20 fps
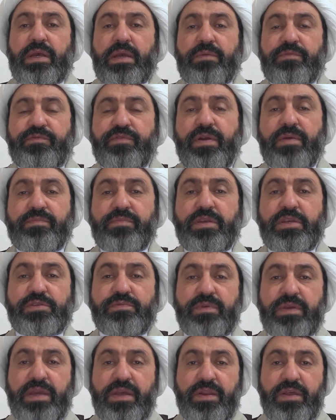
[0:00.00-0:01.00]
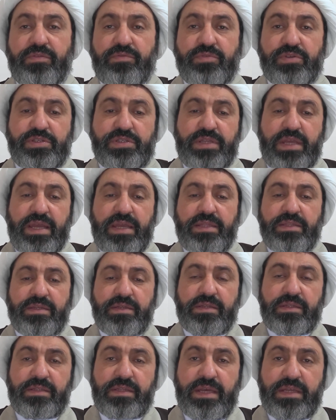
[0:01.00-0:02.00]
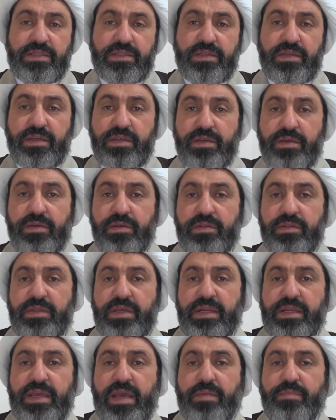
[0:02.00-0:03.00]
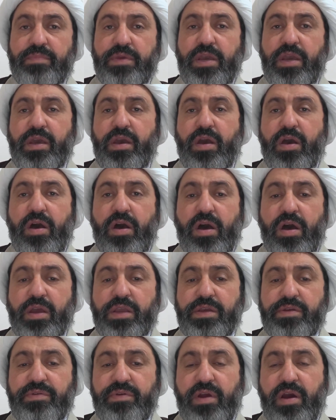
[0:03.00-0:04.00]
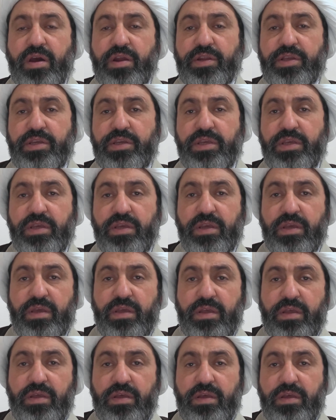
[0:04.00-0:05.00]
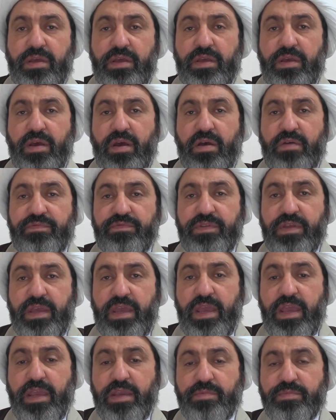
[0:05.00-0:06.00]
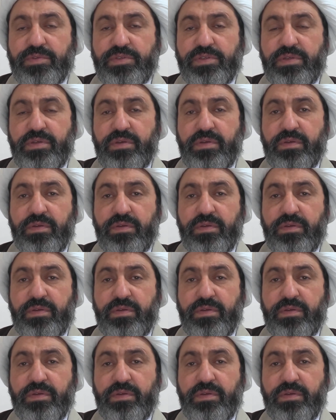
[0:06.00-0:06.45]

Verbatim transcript: from this we can understand that there can be a hierarchy of the aims